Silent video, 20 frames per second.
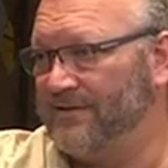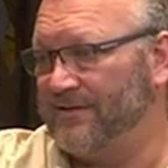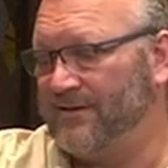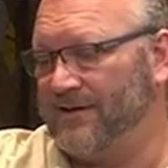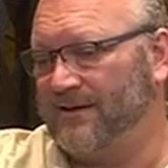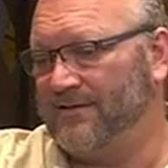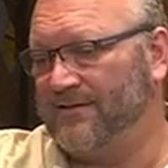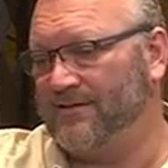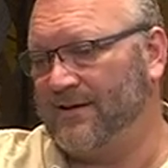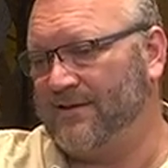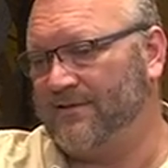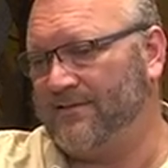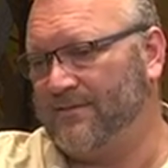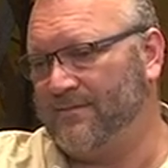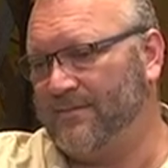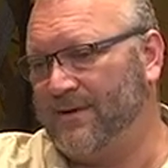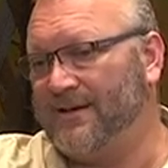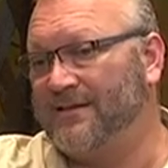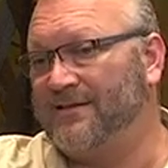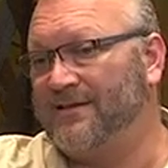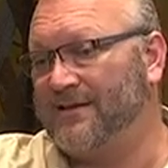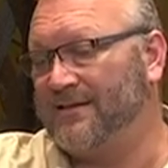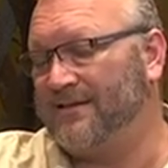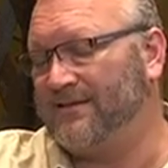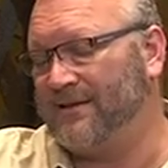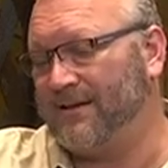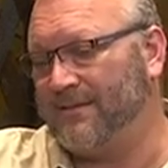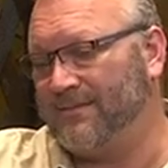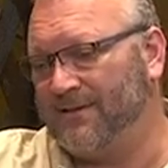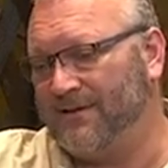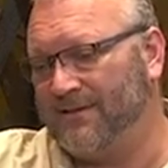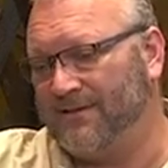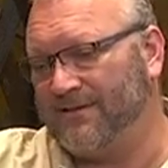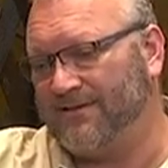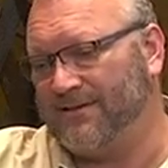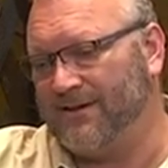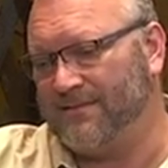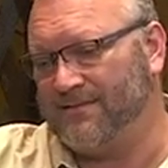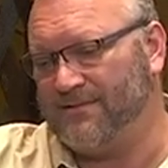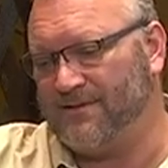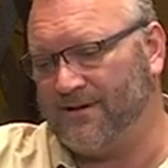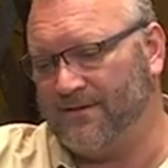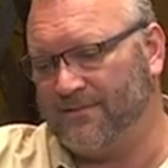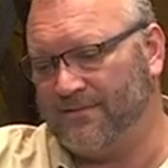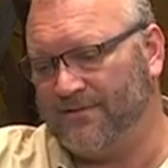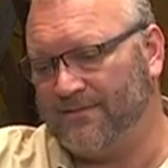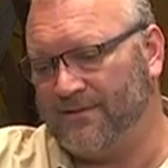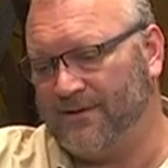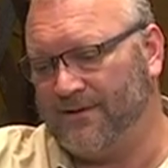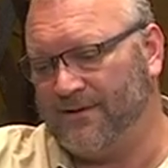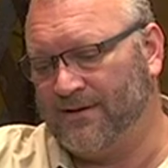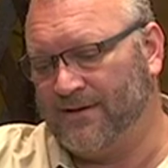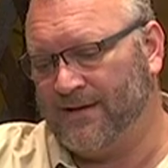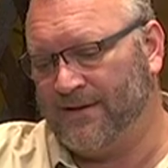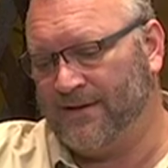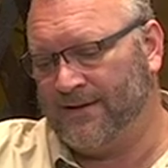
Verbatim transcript: So that's a big thing that's happening at the same time as well.